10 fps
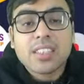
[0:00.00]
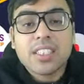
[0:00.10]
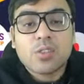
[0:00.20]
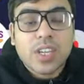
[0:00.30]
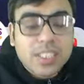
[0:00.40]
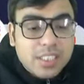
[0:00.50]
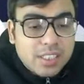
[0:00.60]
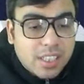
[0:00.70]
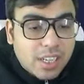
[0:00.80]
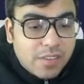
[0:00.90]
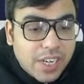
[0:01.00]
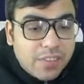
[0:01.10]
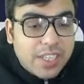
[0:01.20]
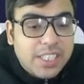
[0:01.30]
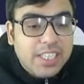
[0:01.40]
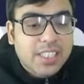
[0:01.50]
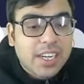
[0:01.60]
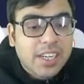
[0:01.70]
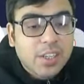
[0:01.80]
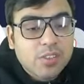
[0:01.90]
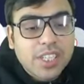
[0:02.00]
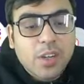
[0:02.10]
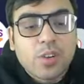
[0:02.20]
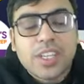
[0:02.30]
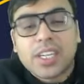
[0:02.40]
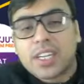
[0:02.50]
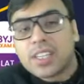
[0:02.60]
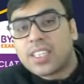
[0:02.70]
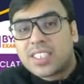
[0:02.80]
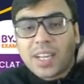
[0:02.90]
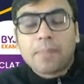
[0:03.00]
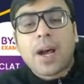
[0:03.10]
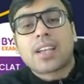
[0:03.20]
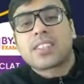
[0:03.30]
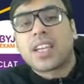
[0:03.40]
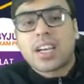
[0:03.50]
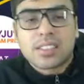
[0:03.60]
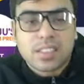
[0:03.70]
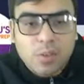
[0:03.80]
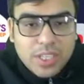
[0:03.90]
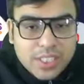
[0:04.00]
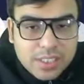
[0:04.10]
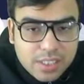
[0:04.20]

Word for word: these questions whenever things are in news. They go in history, past, and ask the questions.